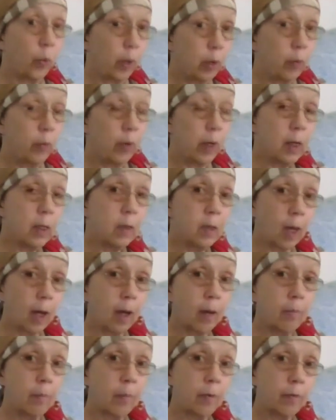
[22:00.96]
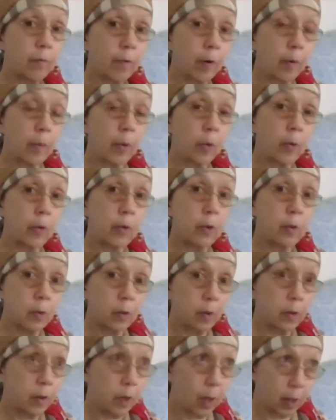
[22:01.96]
We read them from
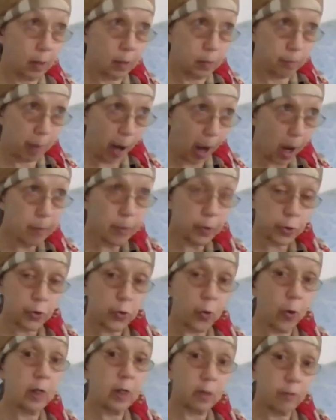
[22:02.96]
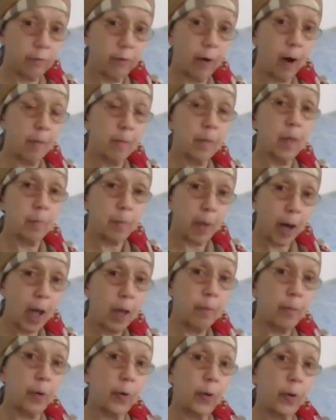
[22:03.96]
the Bible stories from the
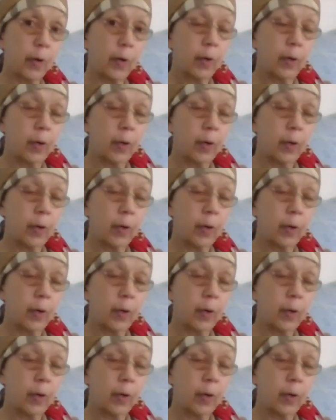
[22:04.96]
Bible.